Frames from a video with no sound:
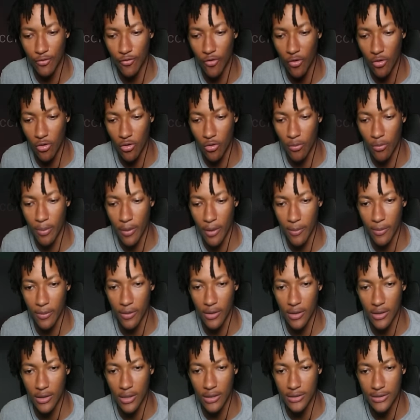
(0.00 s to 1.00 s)
photo paper
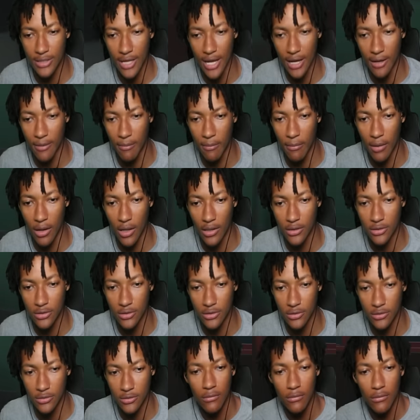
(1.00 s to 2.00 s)
can attack
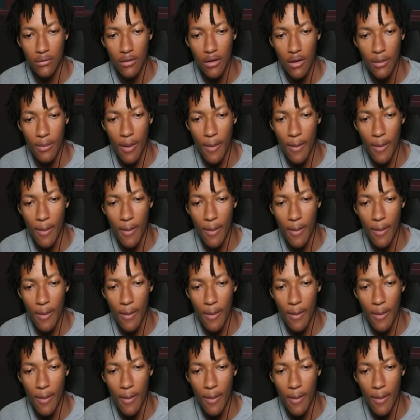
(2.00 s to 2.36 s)
monsters. Am I